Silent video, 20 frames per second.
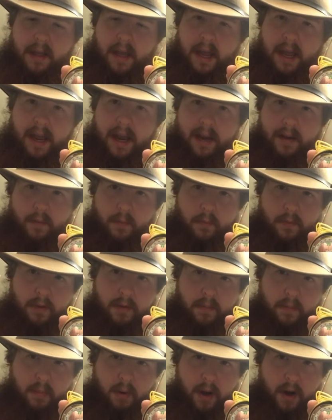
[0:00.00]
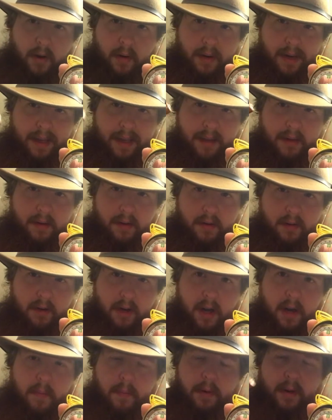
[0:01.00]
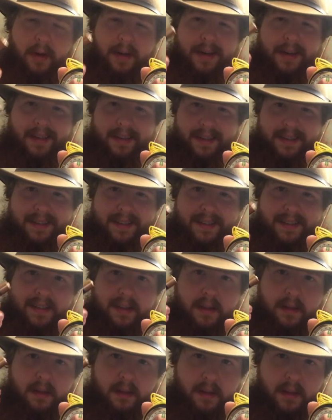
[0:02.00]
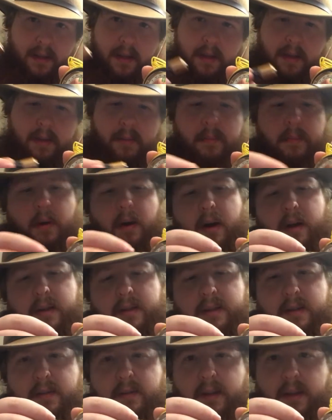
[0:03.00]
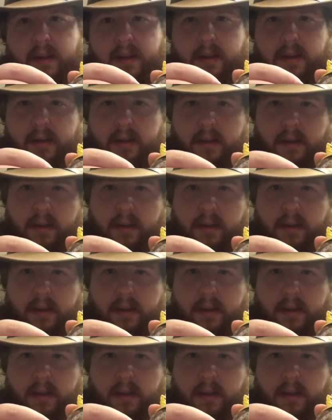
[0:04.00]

And the brown end or the copper end is the positive end.